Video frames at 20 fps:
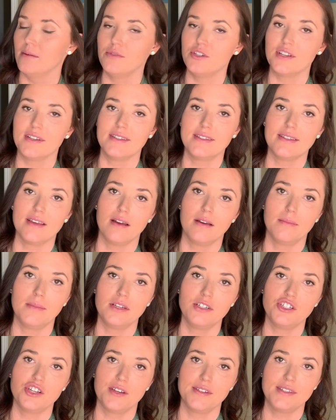just some
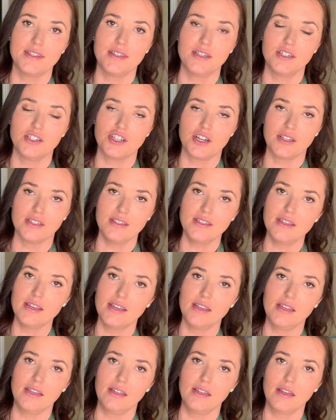Johnson &
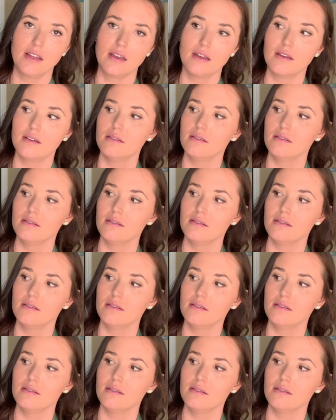Johnson